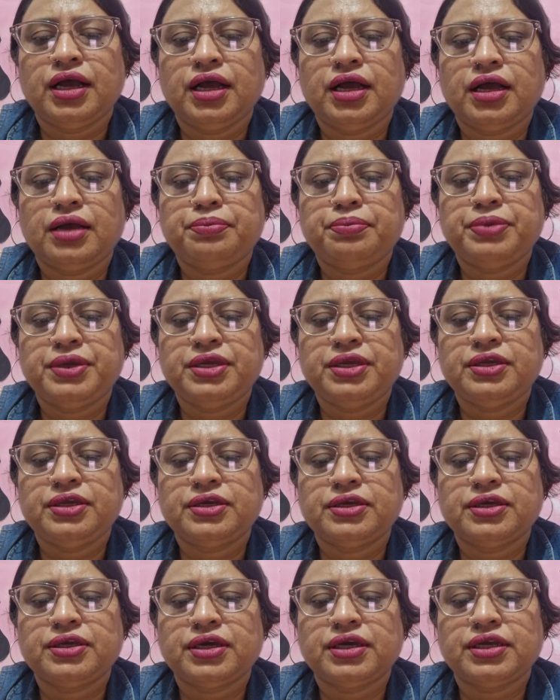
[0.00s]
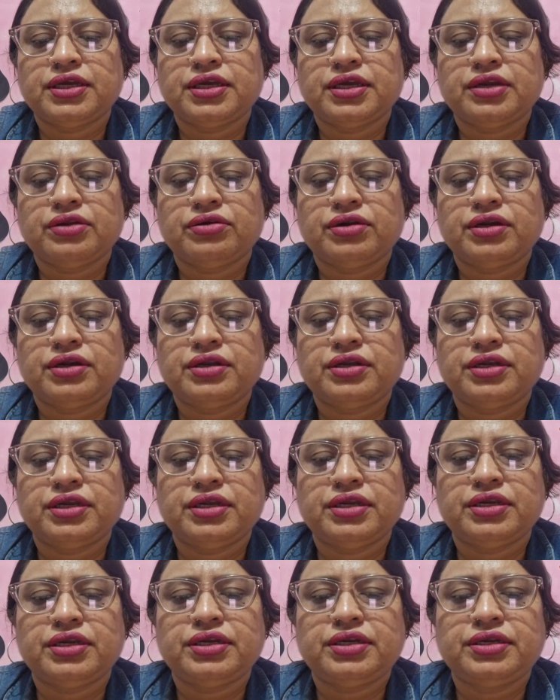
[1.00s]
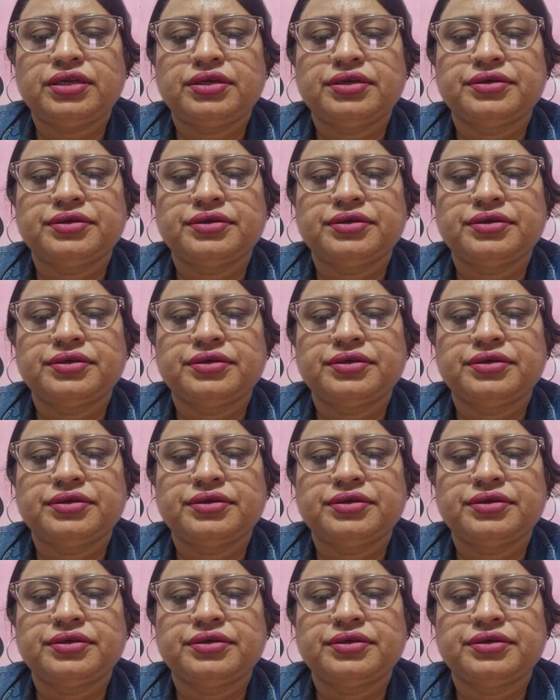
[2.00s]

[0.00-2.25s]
Abhi, I cannot read it.